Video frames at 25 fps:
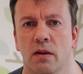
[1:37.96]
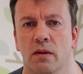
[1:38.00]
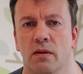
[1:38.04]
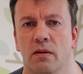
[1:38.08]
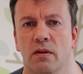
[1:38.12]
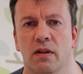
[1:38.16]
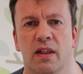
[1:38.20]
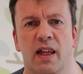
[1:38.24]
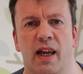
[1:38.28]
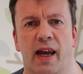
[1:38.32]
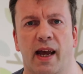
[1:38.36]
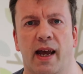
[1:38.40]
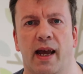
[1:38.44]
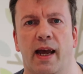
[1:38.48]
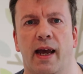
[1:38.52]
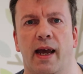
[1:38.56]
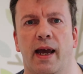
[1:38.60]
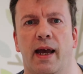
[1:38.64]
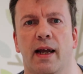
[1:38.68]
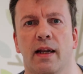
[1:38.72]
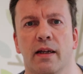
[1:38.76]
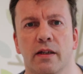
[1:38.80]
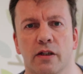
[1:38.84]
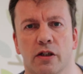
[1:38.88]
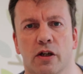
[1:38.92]
What the
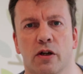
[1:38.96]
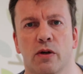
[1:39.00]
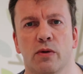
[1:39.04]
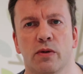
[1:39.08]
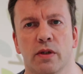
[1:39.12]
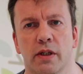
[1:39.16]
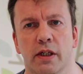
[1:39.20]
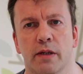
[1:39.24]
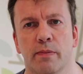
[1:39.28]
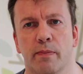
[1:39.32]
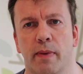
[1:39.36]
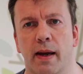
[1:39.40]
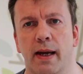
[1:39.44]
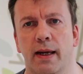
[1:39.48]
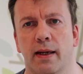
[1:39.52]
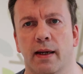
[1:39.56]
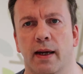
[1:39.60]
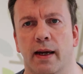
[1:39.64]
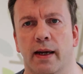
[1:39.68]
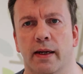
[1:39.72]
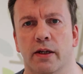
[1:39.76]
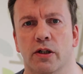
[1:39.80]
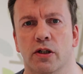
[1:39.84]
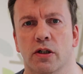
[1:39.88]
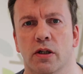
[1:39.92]
hell has caused this
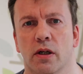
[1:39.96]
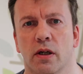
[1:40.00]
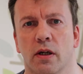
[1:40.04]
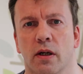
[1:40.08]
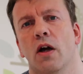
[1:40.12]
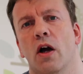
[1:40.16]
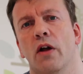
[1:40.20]
backlash?